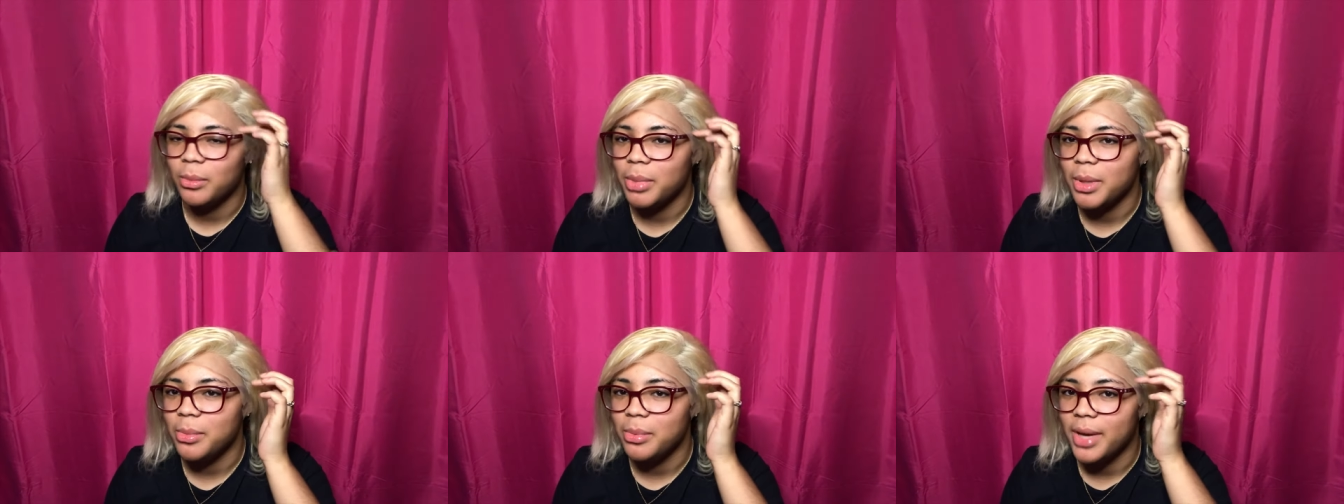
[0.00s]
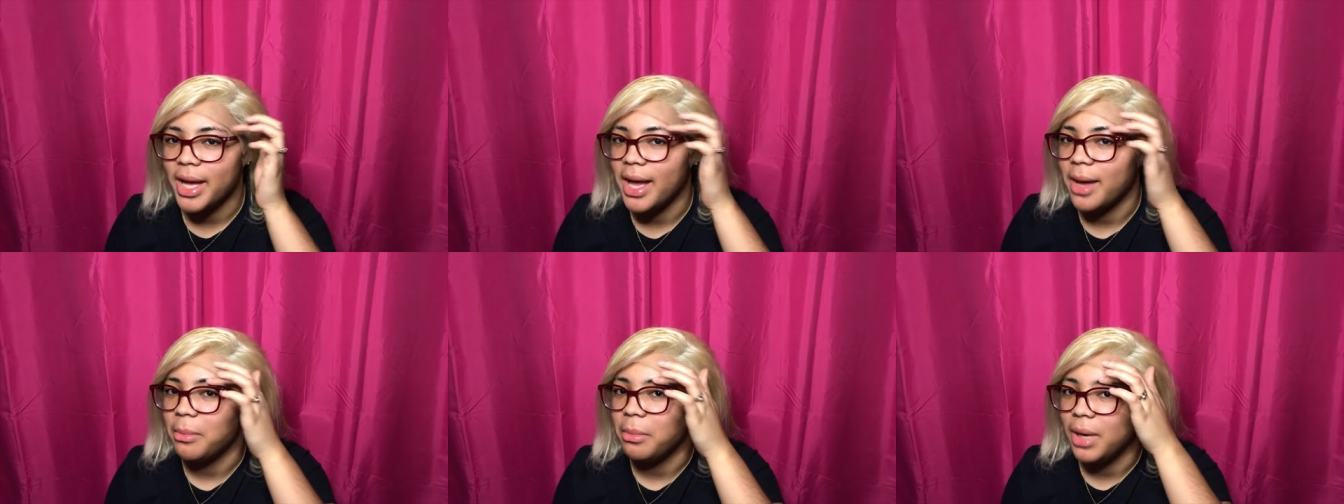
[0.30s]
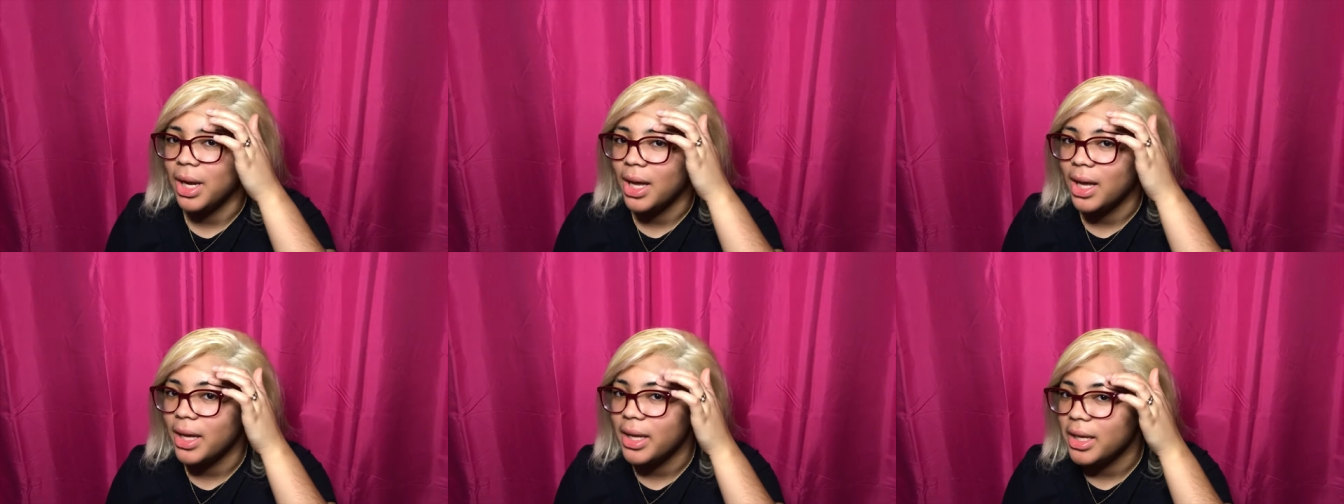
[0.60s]
people have
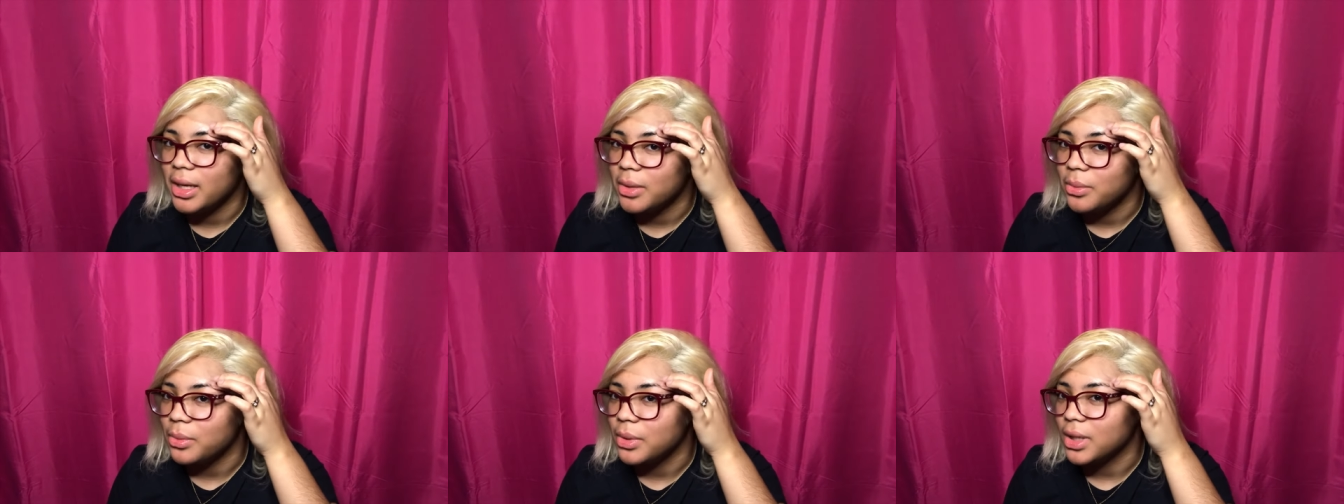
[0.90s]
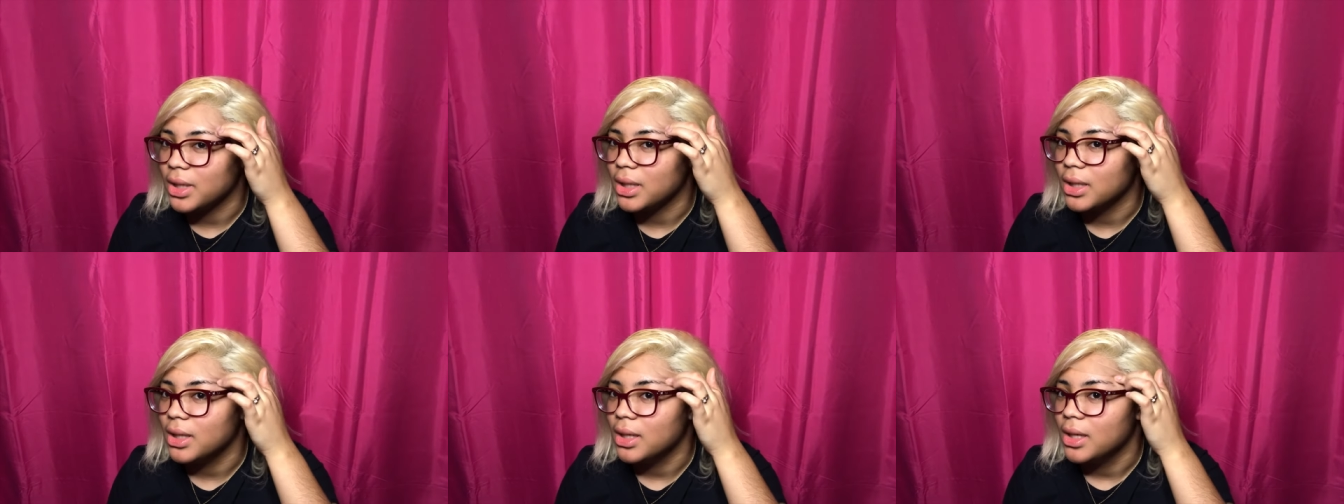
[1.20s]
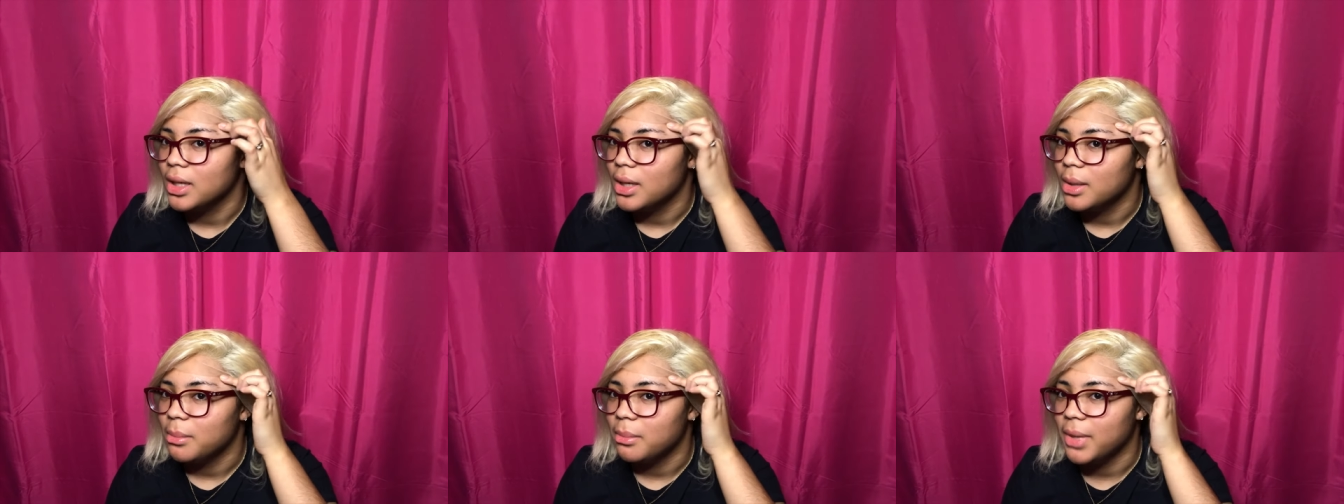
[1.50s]
blonde hair with
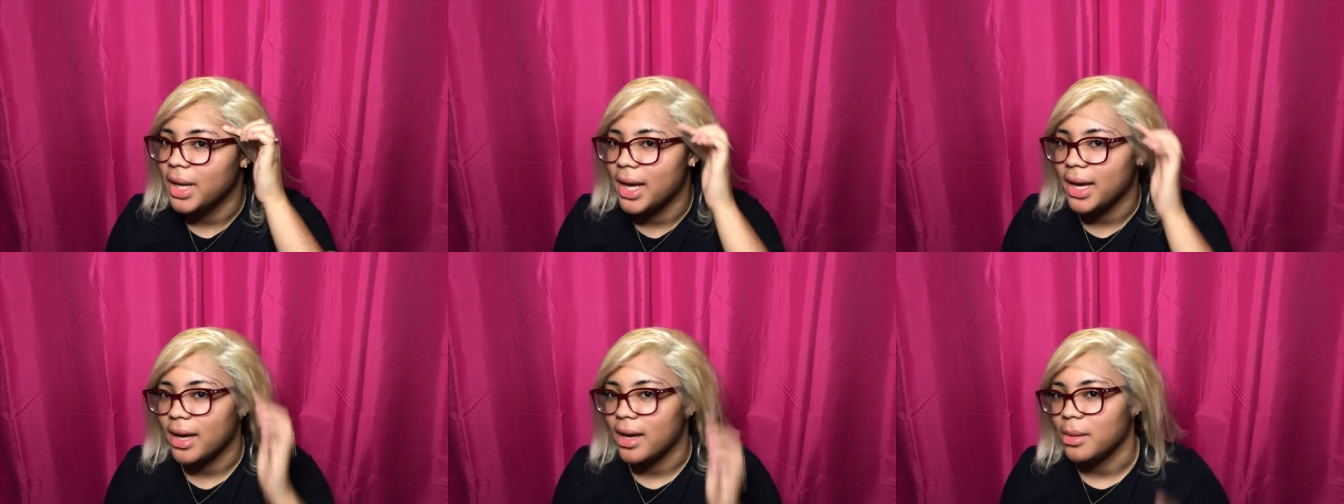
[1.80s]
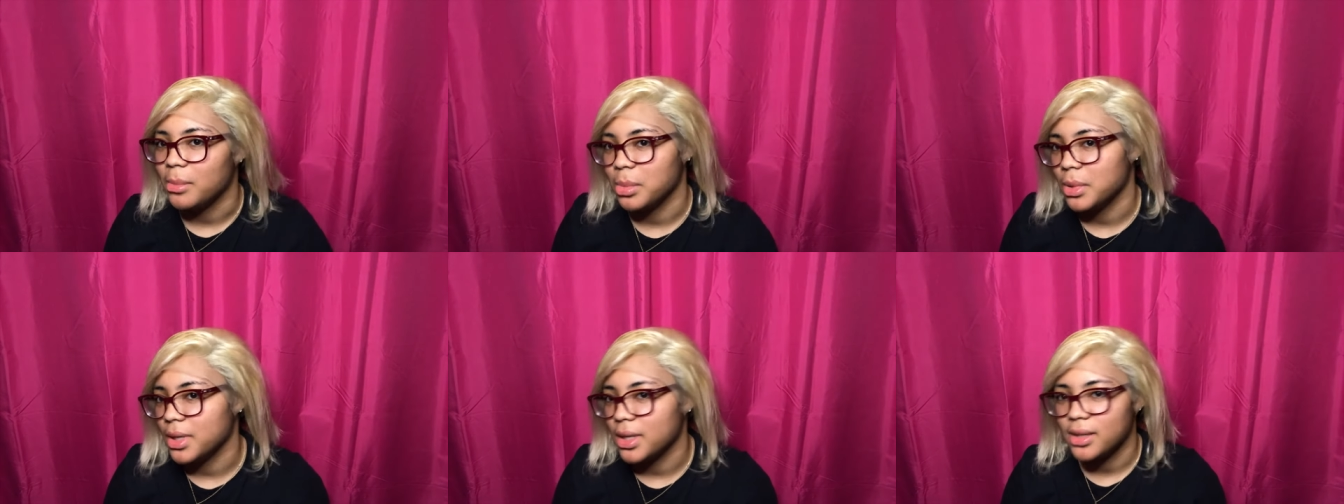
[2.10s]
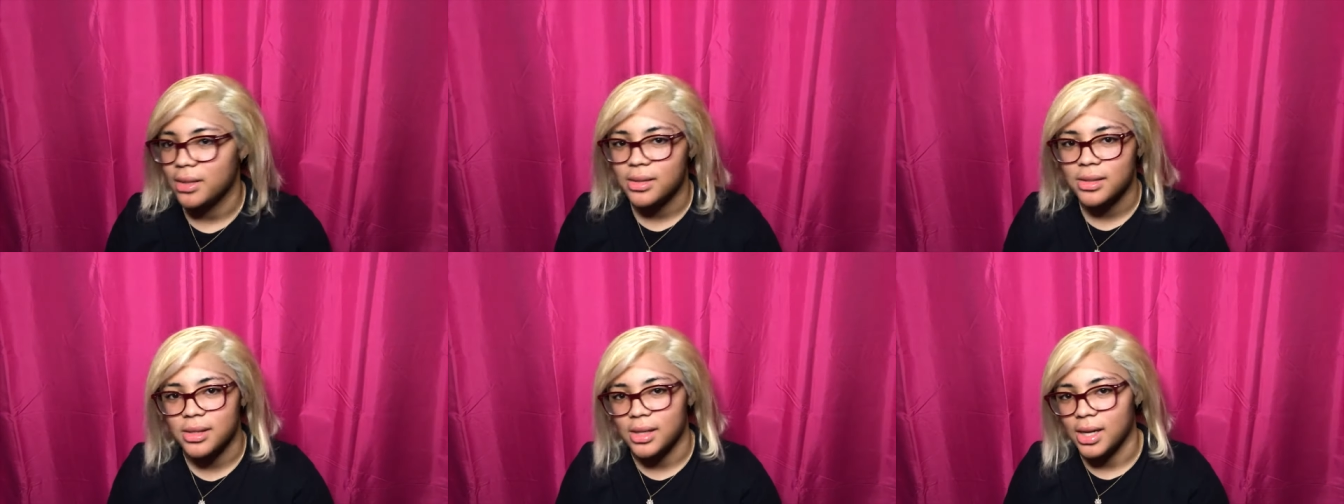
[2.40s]
black
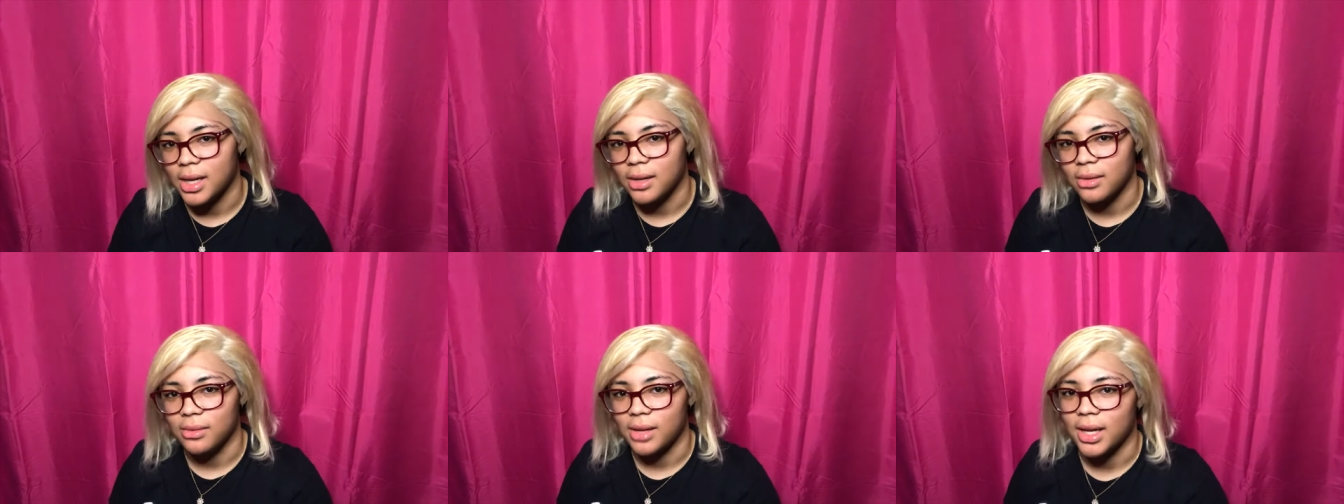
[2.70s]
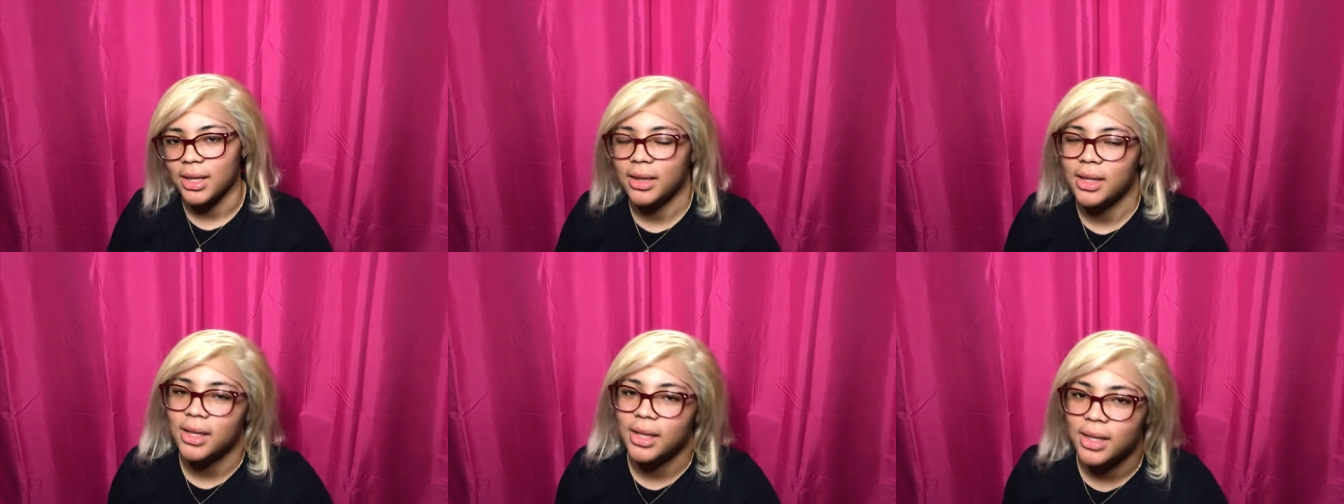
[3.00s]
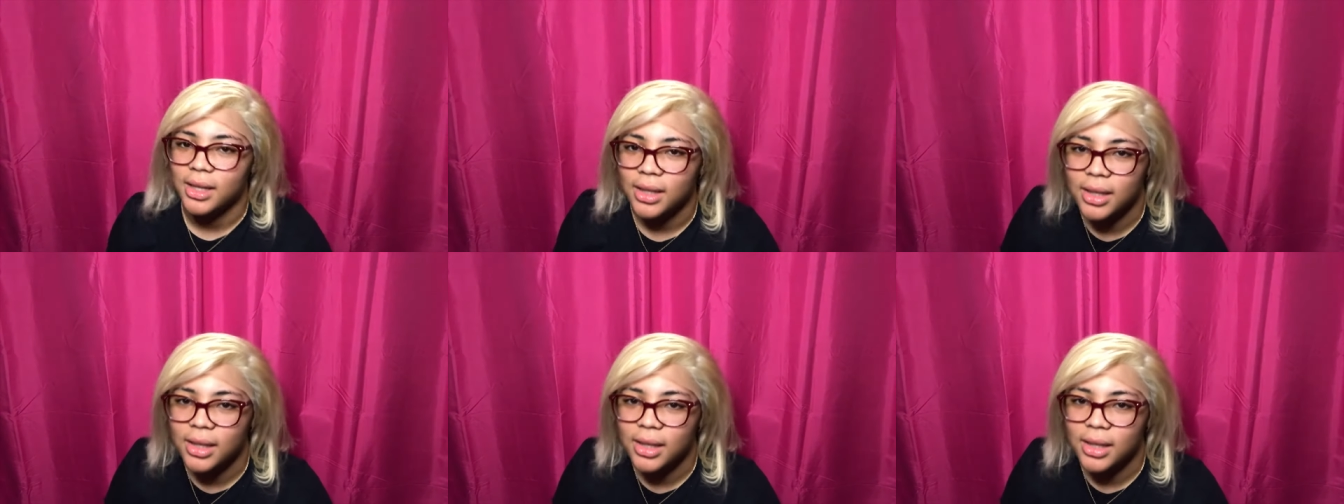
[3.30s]
eyebrows. I don't like that.